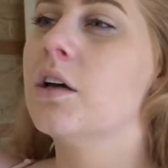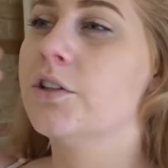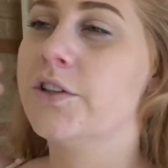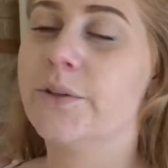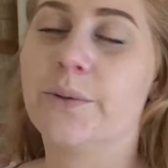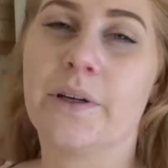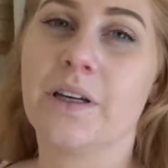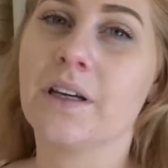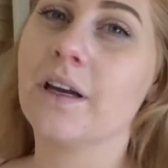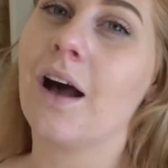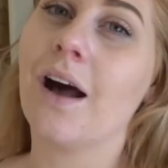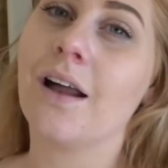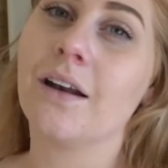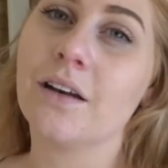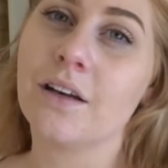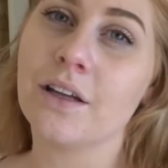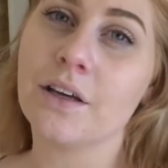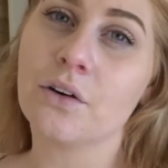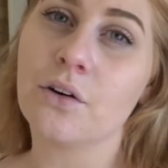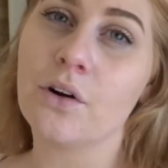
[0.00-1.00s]
doing
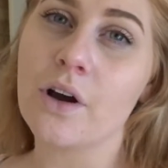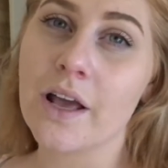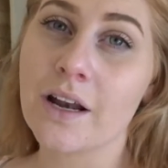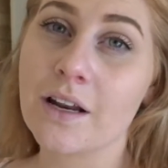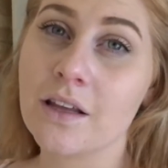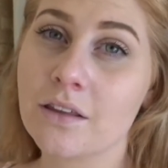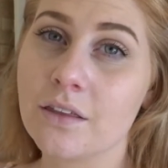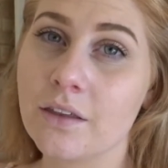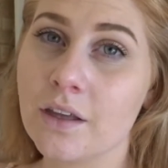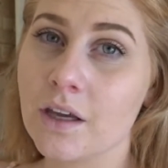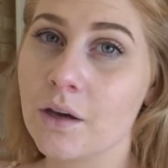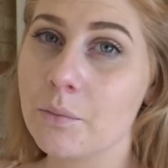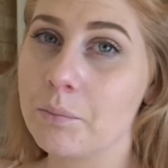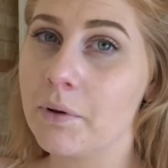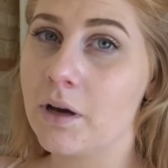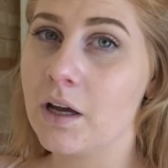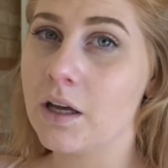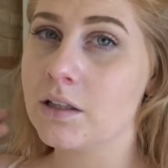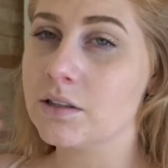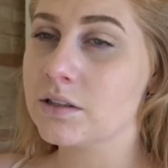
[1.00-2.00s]
gardening or anything,
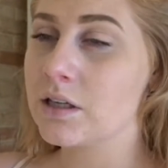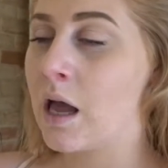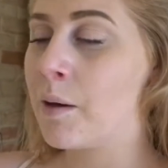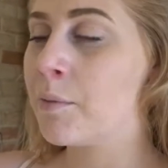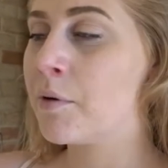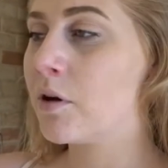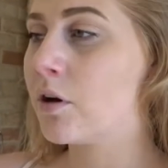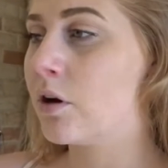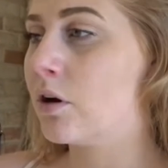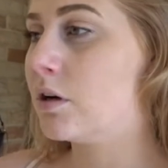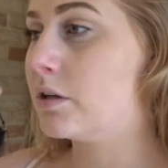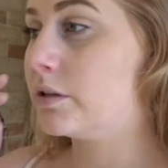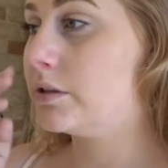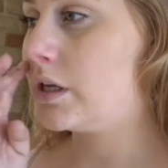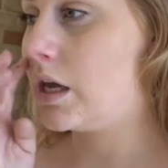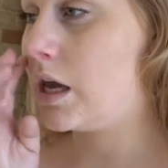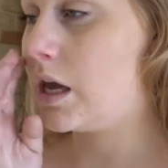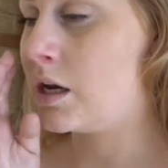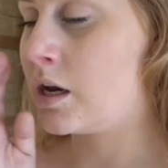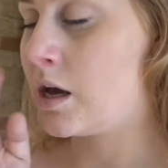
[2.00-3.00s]
but it's come across
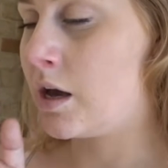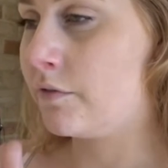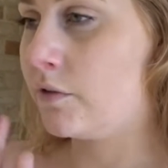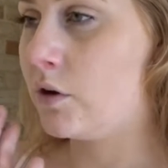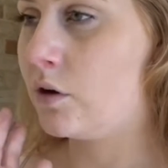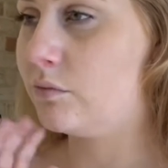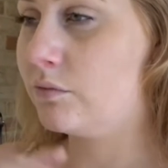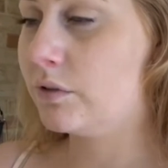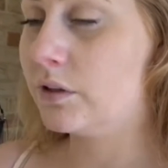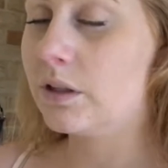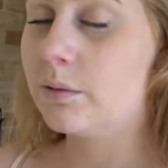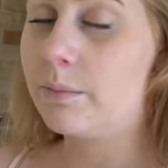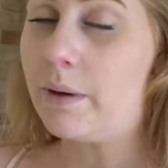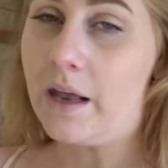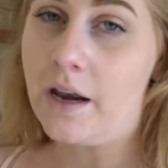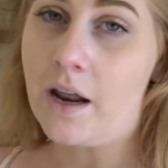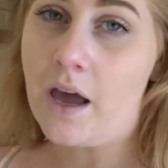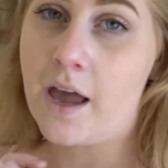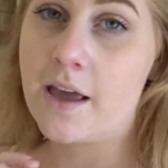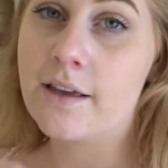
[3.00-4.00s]
and I've got really
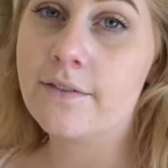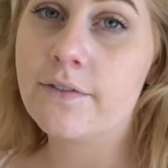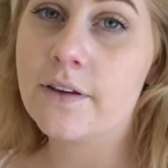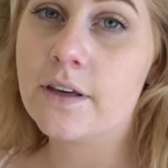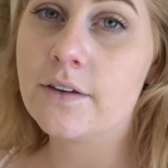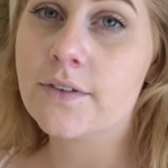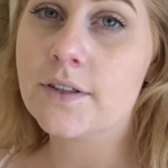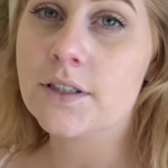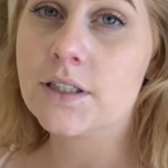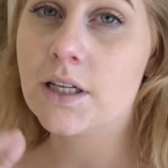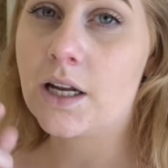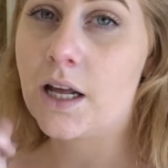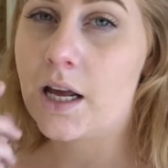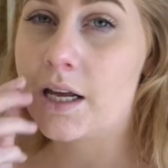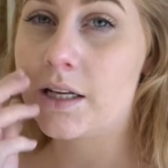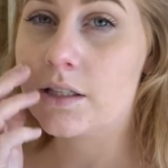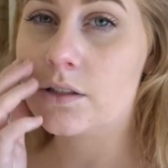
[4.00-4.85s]
bad hay fever today,